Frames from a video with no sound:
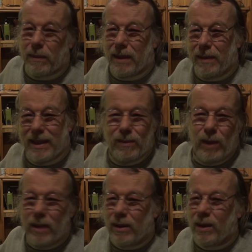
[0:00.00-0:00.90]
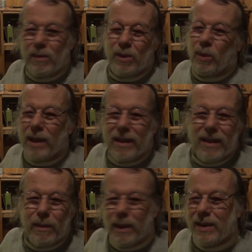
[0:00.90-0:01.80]
I mean, YouTube's weird
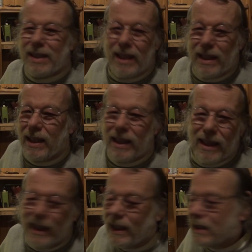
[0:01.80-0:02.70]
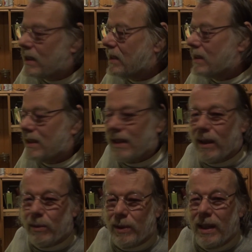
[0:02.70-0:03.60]
about sending links and stuff.